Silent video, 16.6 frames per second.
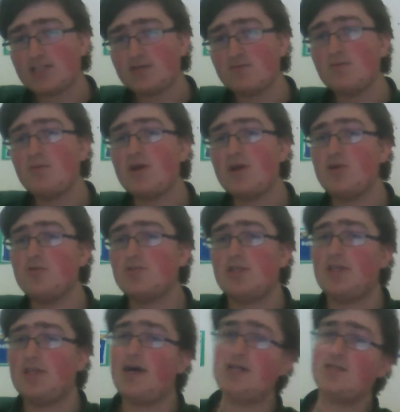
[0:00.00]
and using
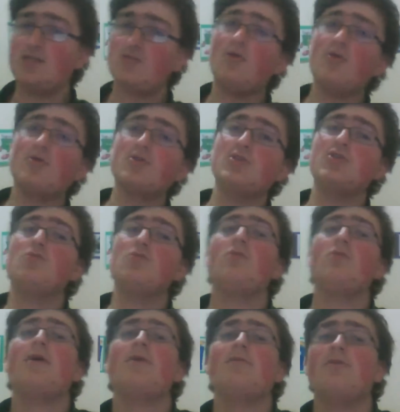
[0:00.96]
the Ice Blocks to stall
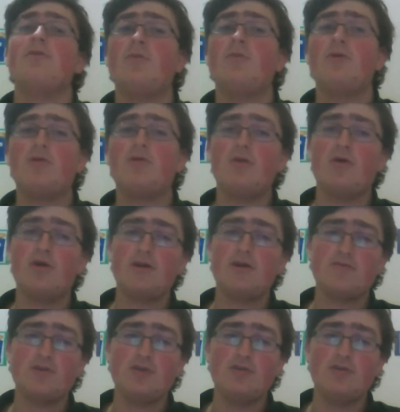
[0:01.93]
out their opponent long enough to
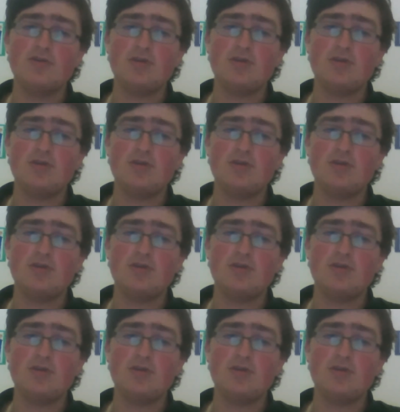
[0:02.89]
do so.